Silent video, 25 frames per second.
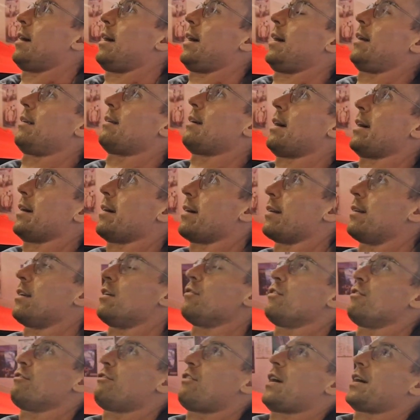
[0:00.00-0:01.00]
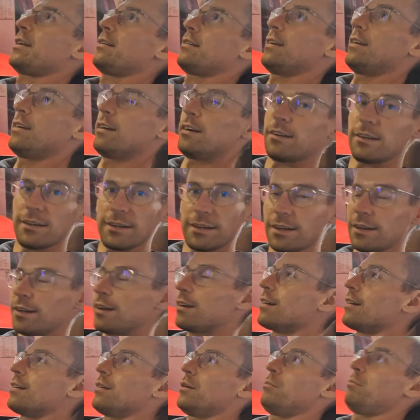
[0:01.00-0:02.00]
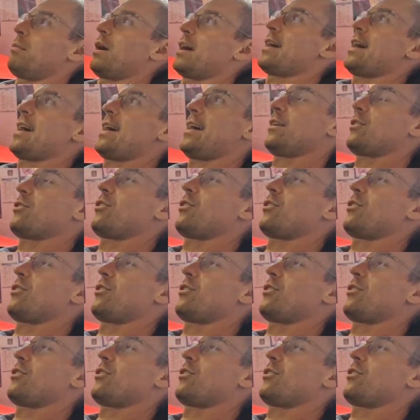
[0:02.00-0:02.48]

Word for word: And I can even find here my head